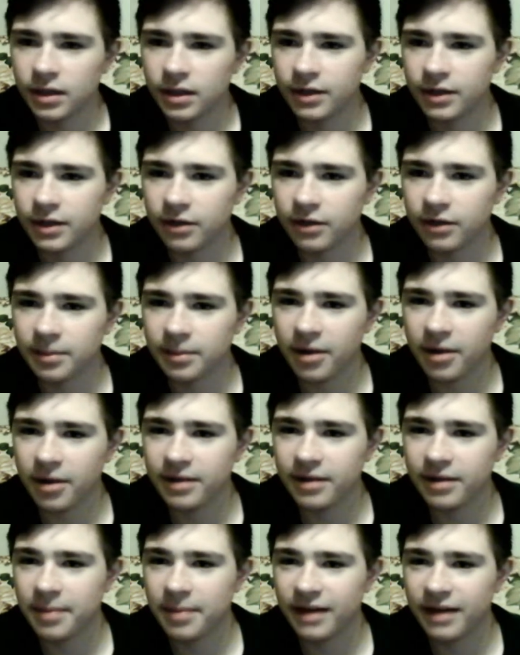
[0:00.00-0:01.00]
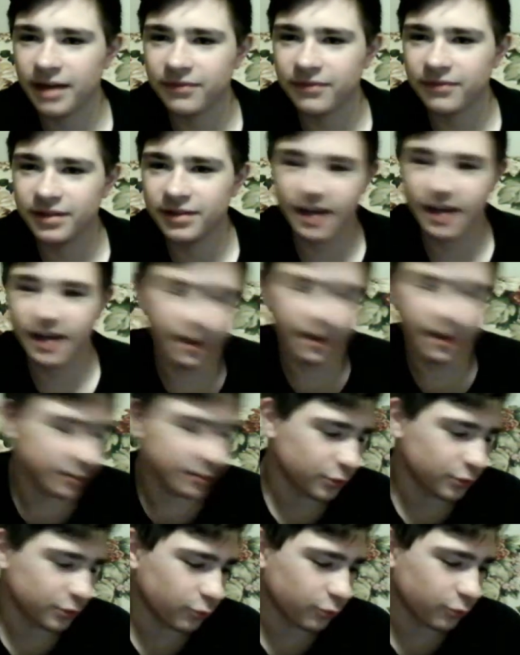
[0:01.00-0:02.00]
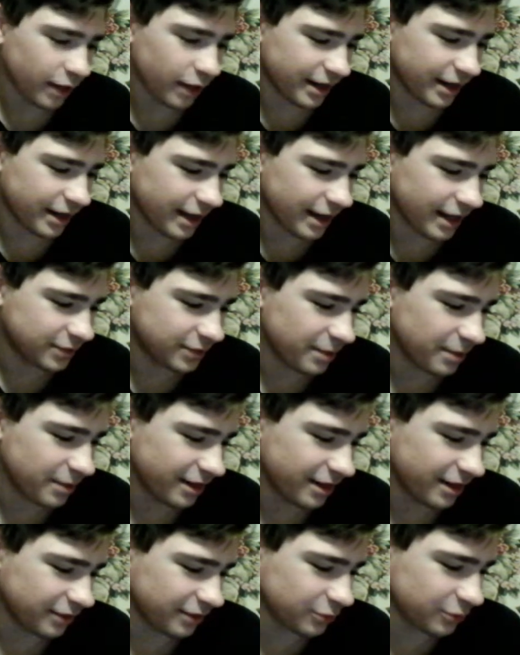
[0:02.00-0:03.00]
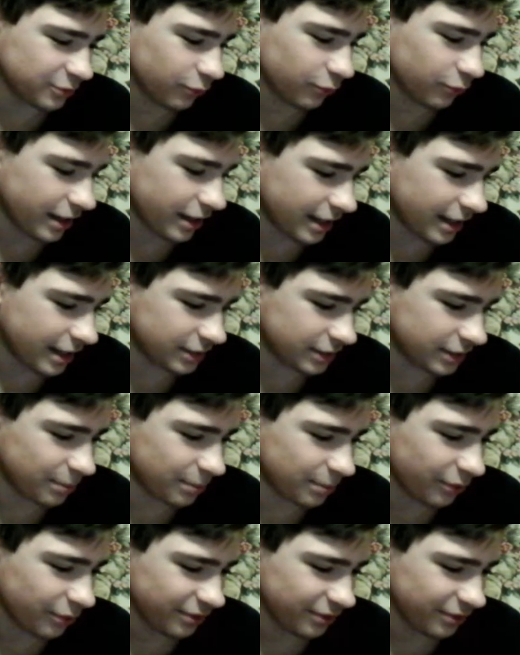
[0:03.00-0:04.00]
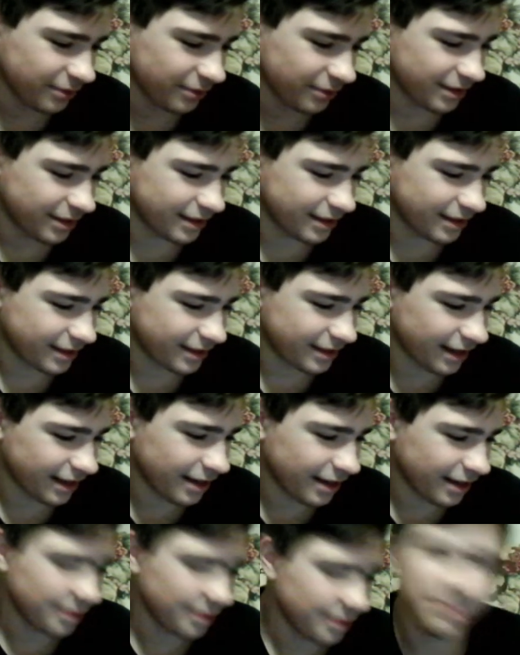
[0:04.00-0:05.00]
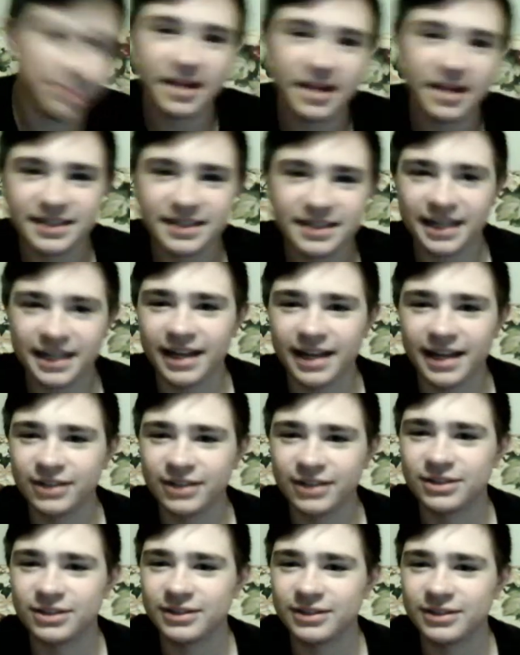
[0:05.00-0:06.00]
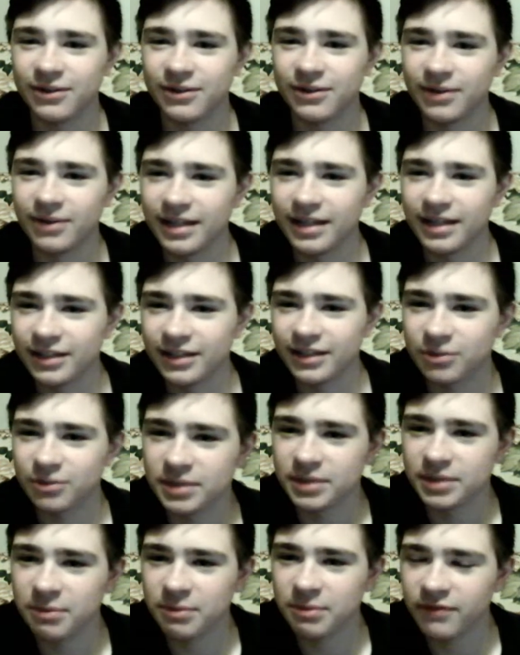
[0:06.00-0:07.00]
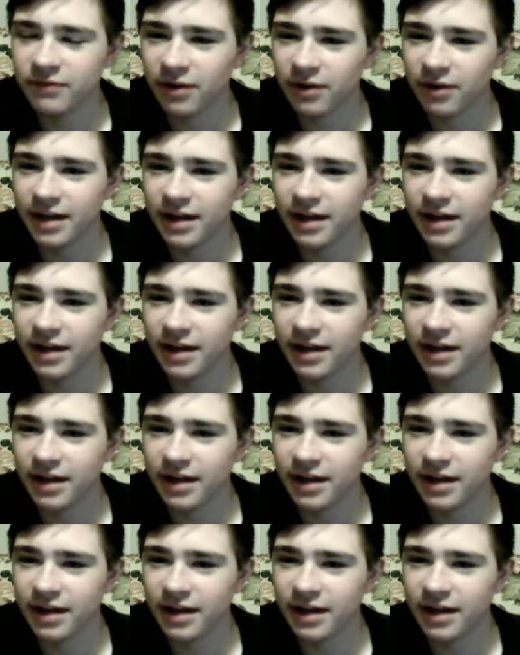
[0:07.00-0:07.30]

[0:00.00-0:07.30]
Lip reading: He caught that behind the back of the... Yeah, that was a great catch, man. That was a great catch, Bodo. An amazing catch, so. The Twins moved out.